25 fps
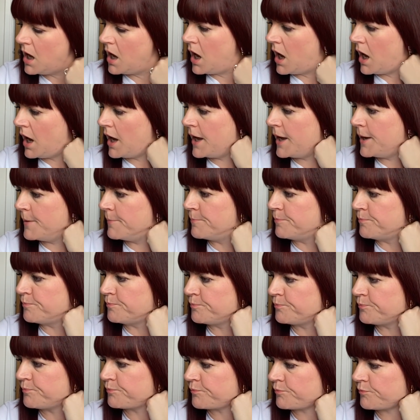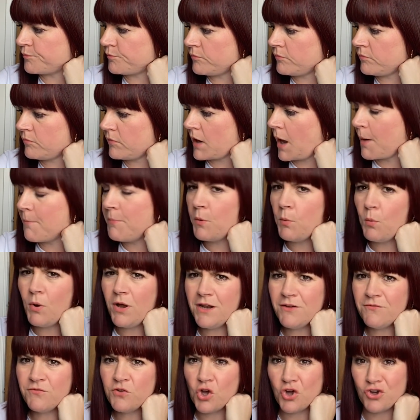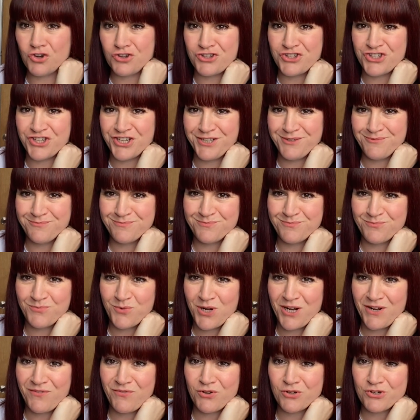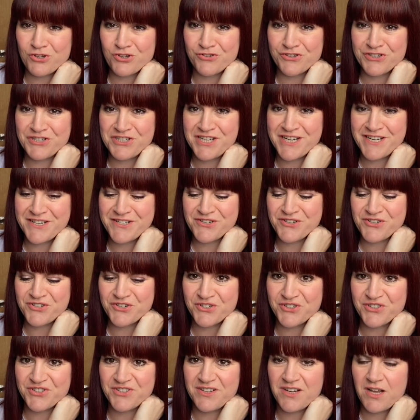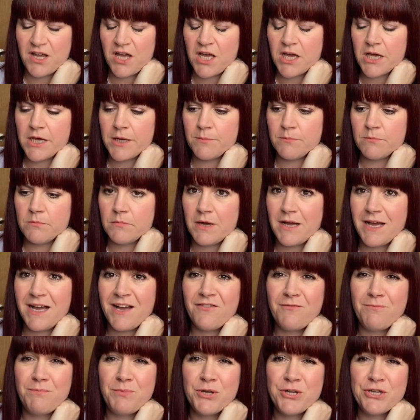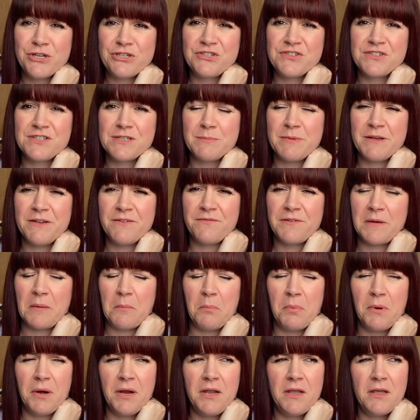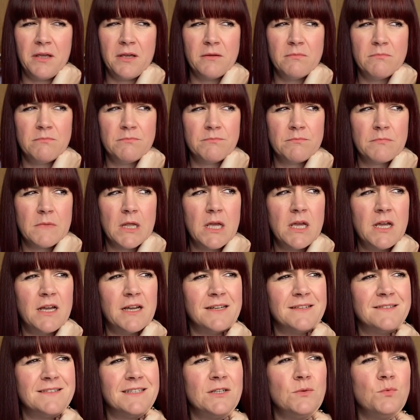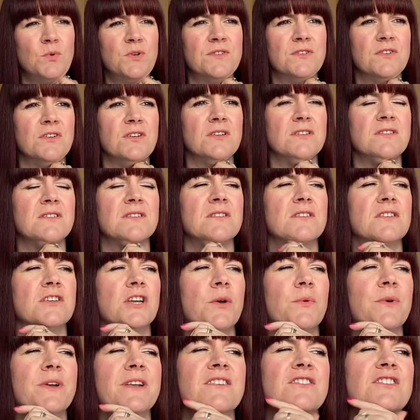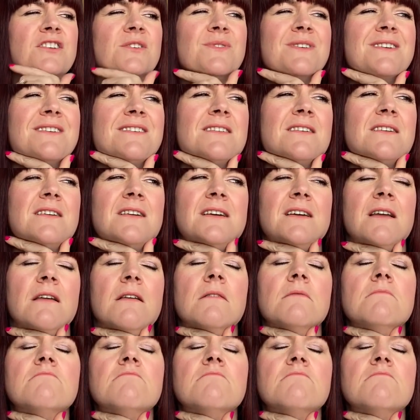But while I've got your attention, I have purchased a bit of fabric. I said I wasn't going to until I